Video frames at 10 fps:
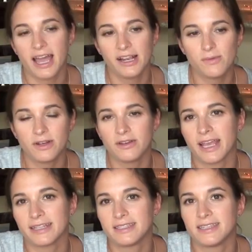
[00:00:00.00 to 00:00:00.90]
I don't want her to
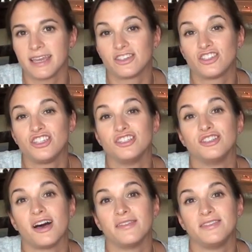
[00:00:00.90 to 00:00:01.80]
get sick. She
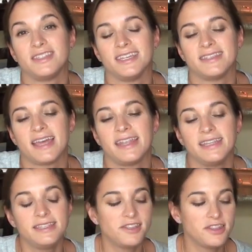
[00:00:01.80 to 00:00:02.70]
loves these.
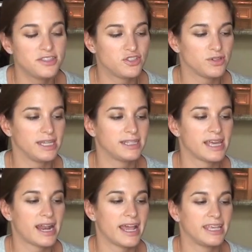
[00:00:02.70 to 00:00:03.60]
And this is the treat
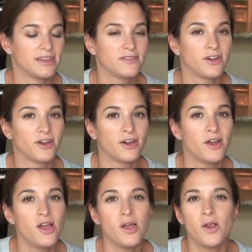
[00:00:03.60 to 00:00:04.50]
that I give
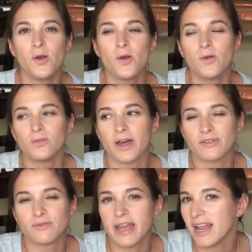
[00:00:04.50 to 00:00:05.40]
her
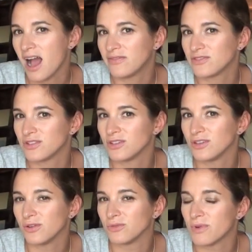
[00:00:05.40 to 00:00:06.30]
like right
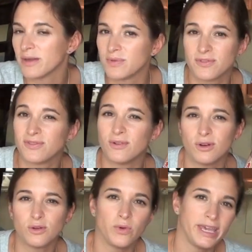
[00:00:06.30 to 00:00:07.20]
after or right
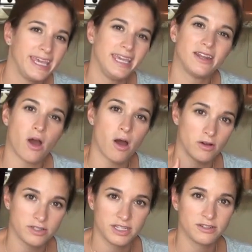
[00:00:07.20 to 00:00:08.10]
before we eat
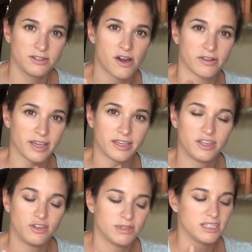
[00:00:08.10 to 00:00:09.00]
our dinner, our like
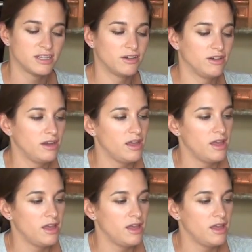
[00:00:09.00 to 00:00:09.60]
human dinner.